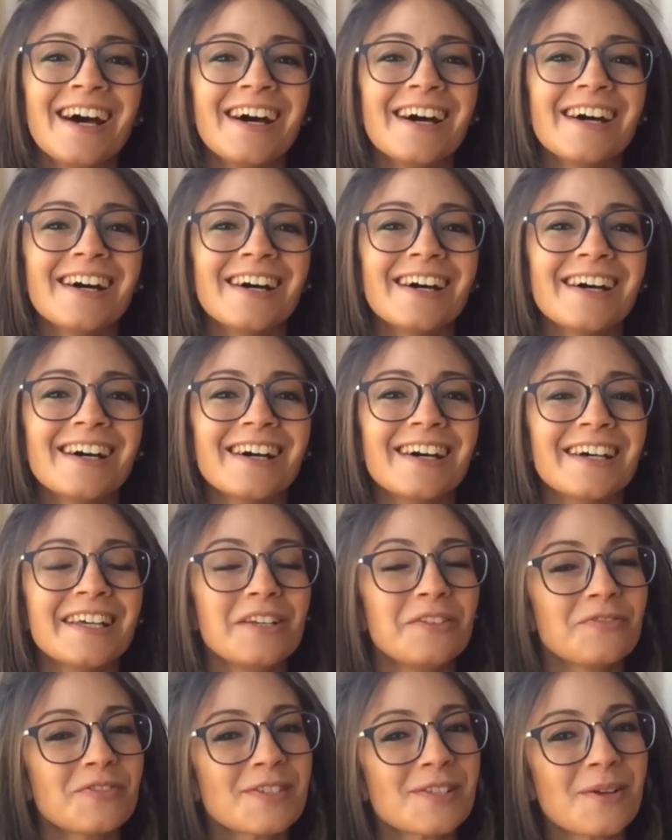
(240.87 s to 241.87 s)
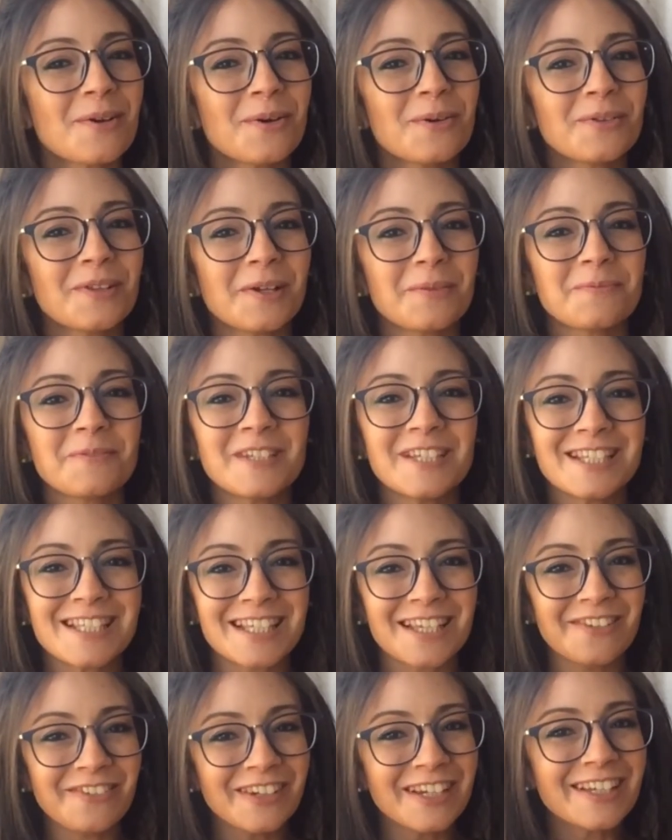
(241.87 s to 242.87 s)
If so, then please
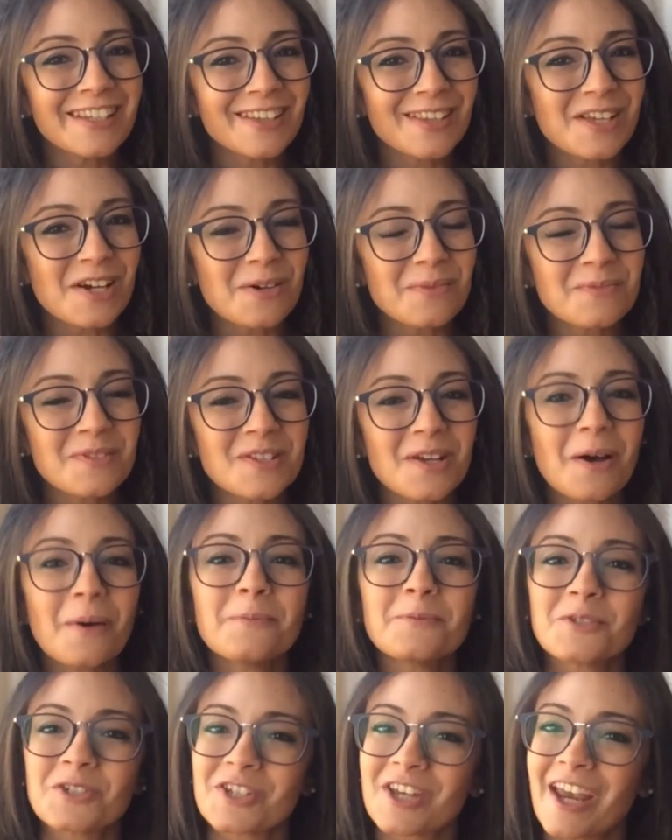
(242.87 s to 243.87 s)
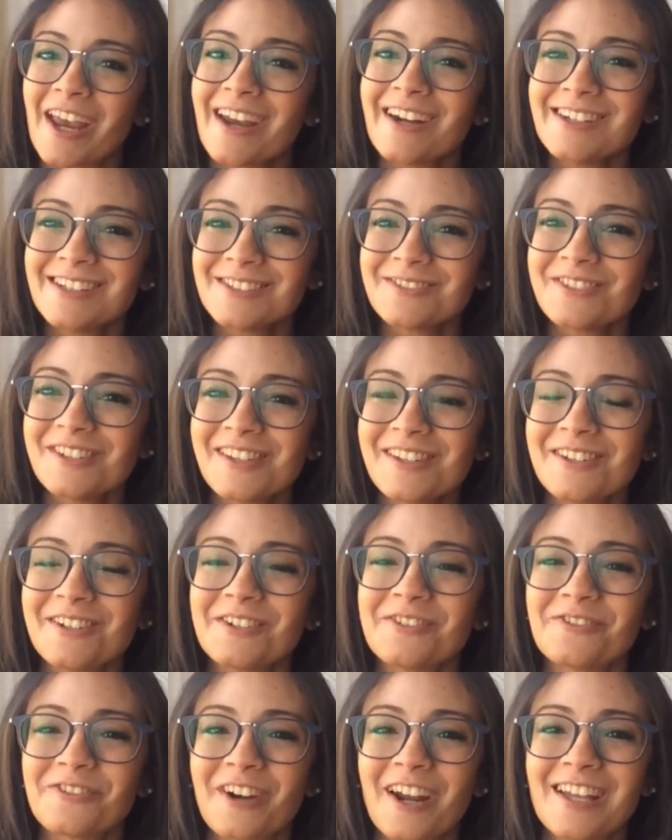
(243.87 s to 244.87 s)
give it a thumbs up, share it with
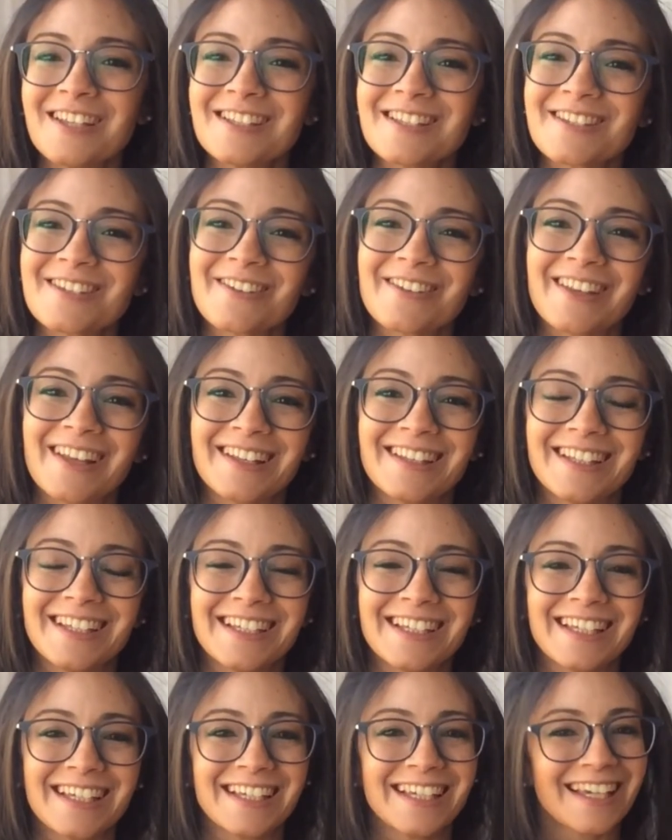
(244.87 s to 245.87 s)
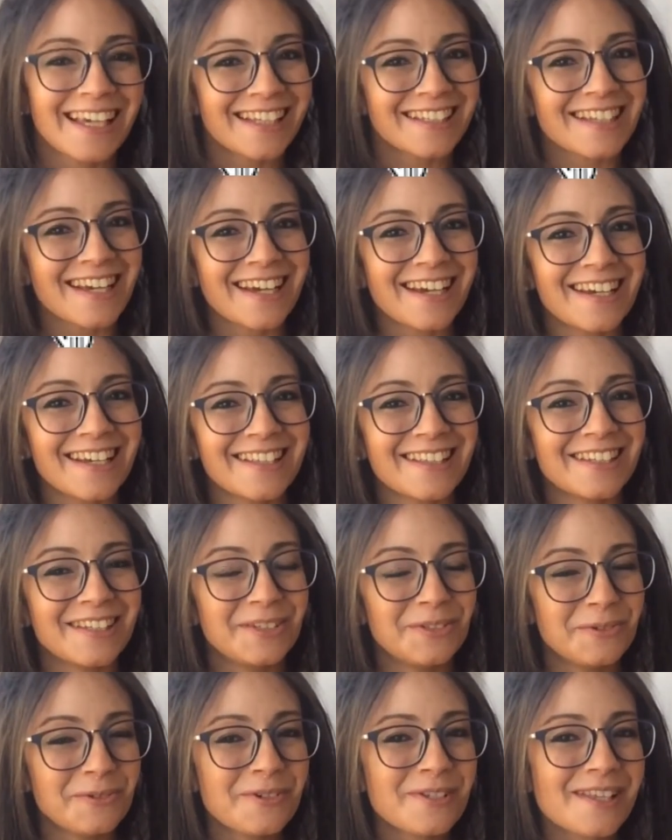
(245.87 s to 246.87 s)
your friends so that they can get the
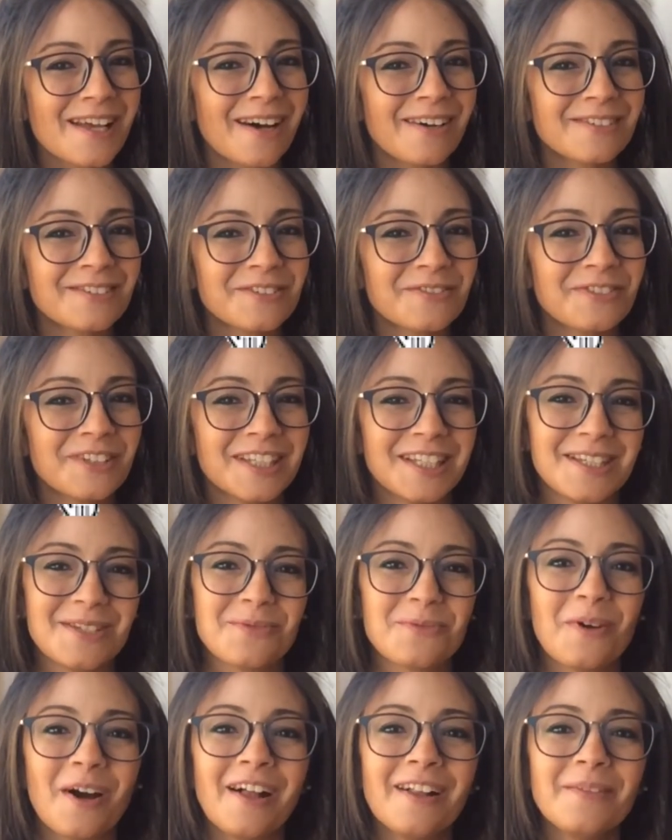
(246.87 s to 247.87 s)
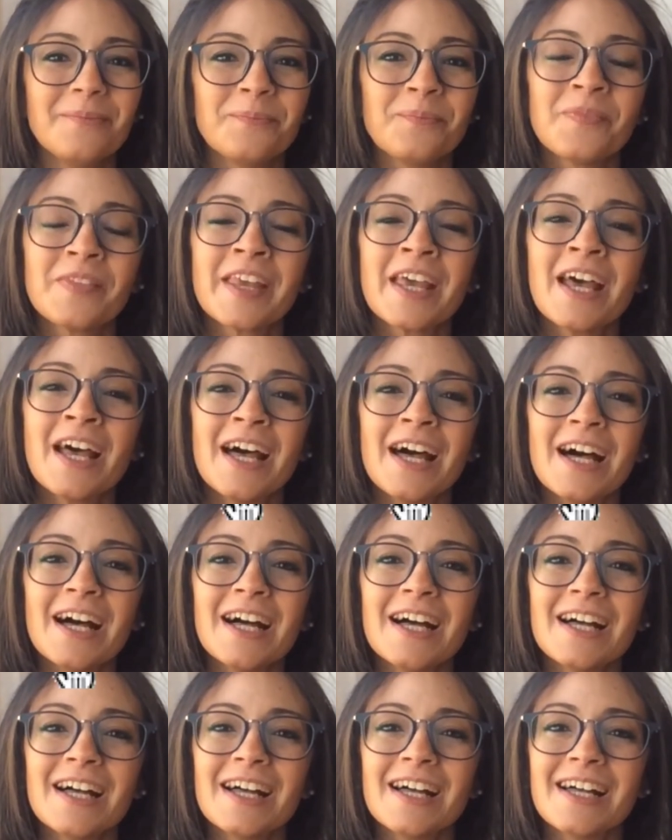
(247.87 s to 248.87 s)
use out of it as well.
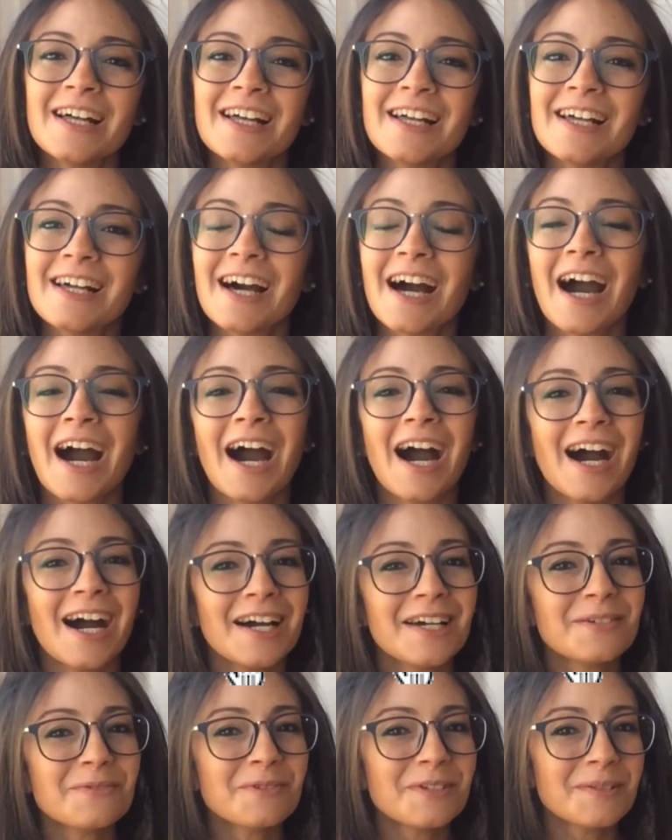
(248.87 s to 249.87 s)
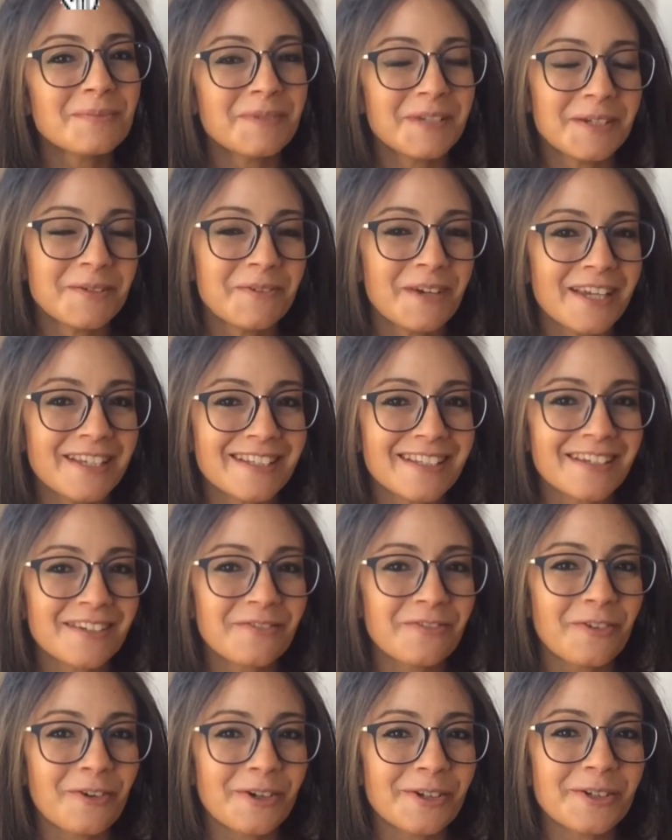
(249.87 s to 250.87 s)
I will be waiting
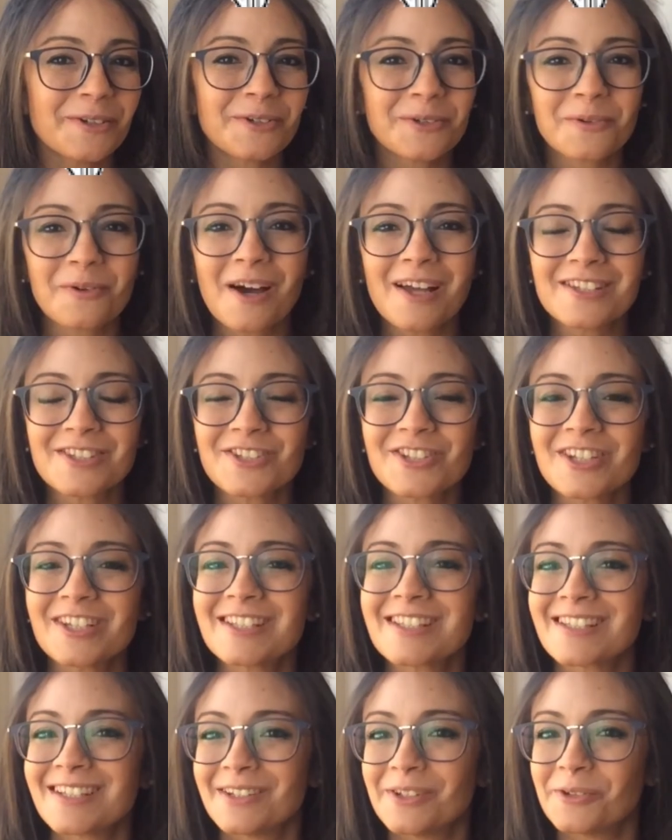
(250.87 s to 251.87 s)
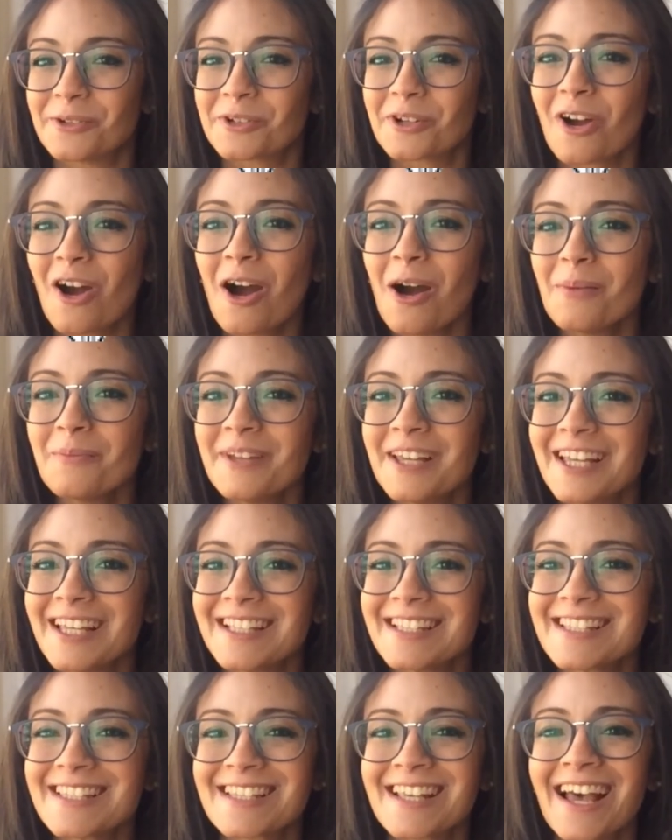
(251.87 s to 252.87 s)
for your questions and your
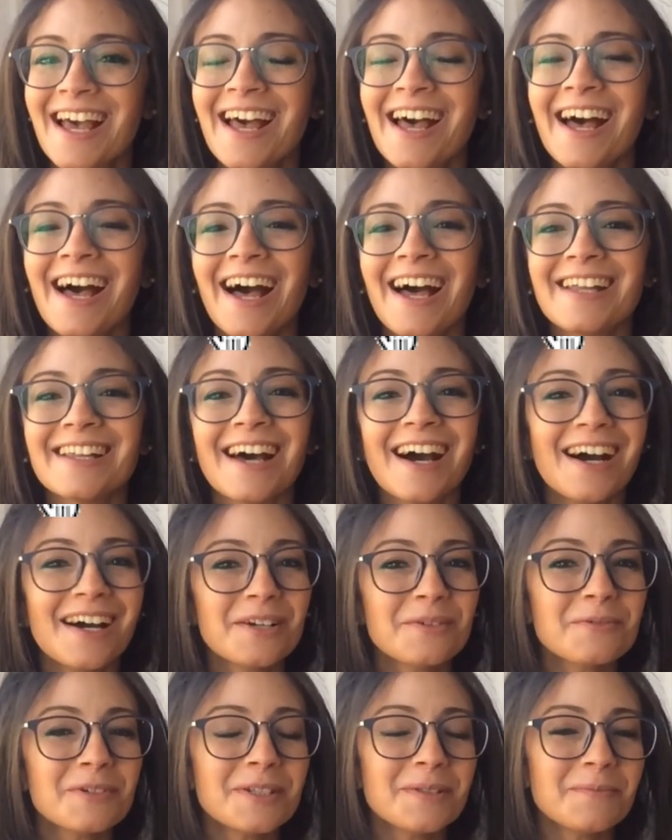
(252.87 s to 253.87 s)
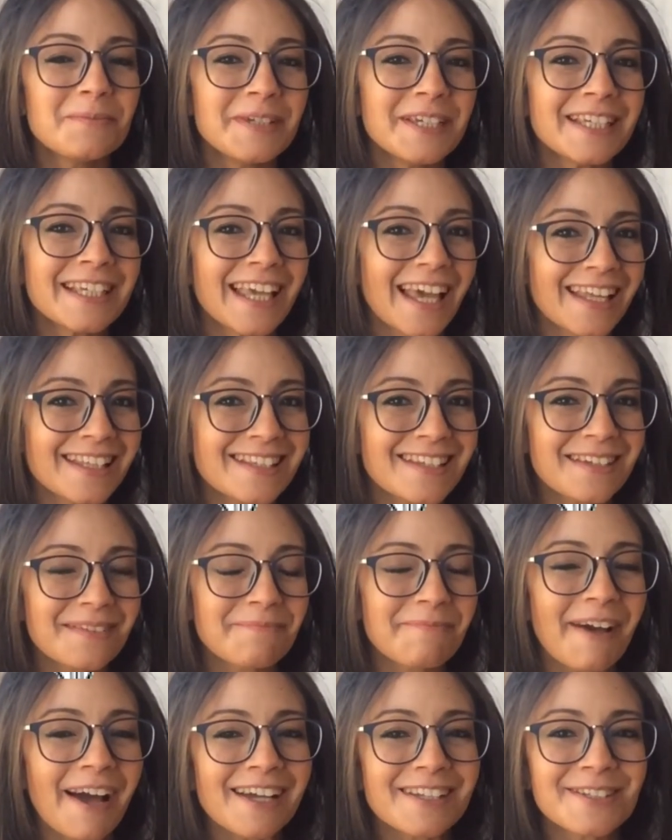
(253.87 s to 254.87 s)
comments, and I will be
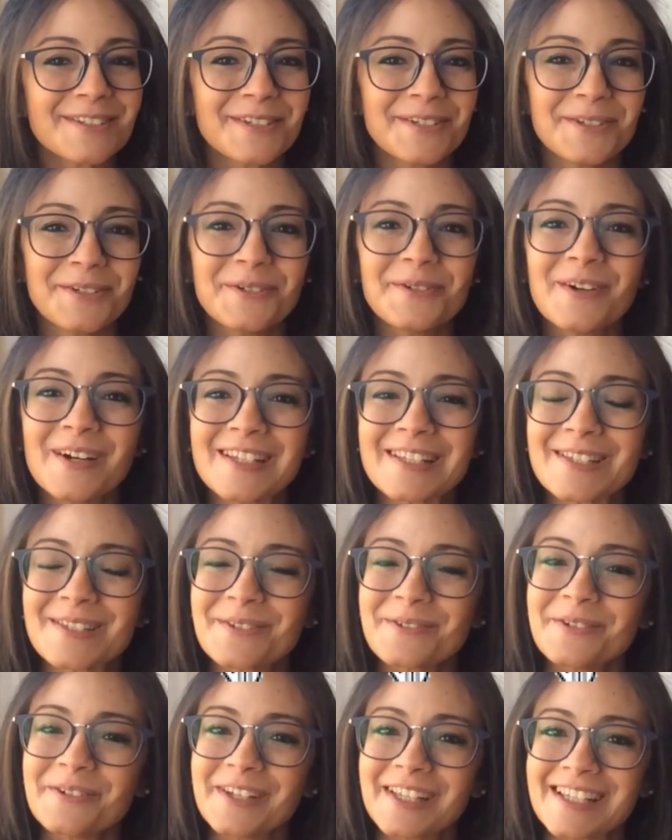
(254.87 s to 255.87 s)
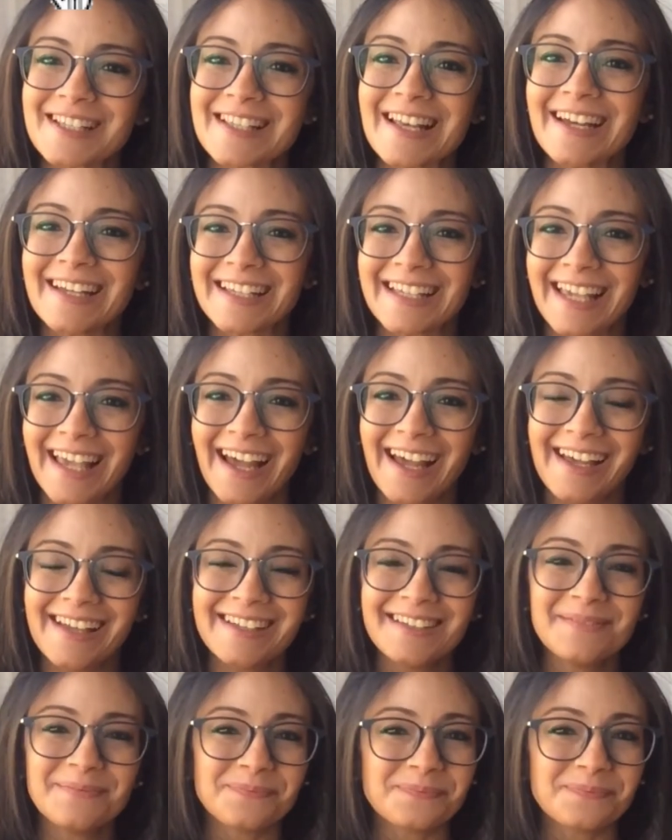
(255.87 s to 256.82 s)
getting back to you as soon as I can.